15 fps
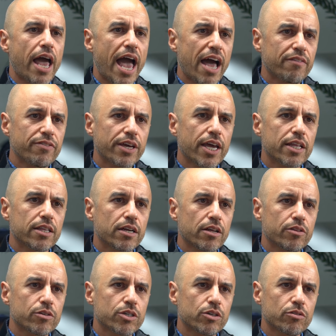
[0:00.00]
advocate that
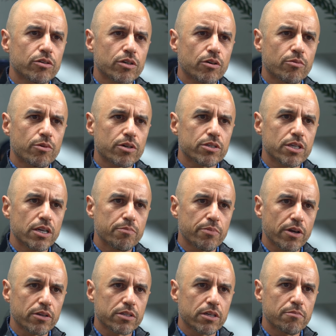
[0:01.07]
other children don't wear
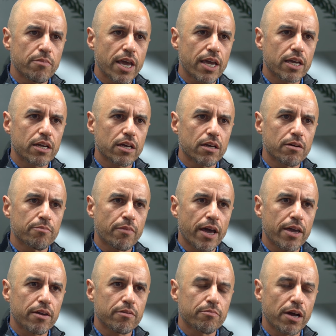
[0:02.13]
seatbelts and make it
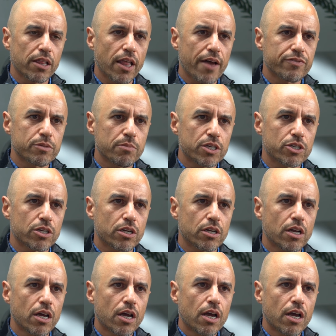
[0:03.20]
my life's mission?